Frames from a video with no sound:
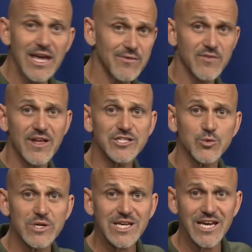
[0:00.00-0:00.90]
even if that's a
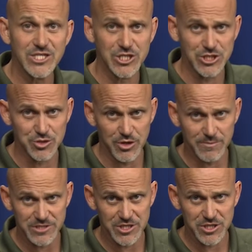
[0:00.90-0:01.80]
retention shooting
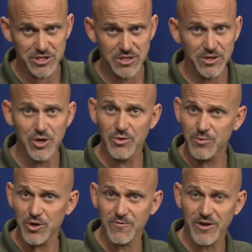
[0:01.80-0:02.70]
position. You don't
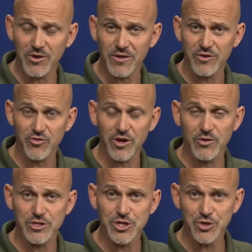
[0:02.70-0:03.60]
put your finger on the trigger
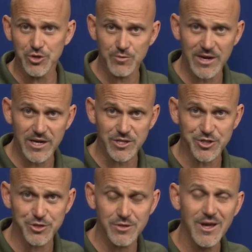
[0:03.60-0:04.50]
until you're ready to
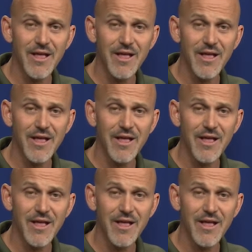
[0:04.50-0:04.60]
shoot.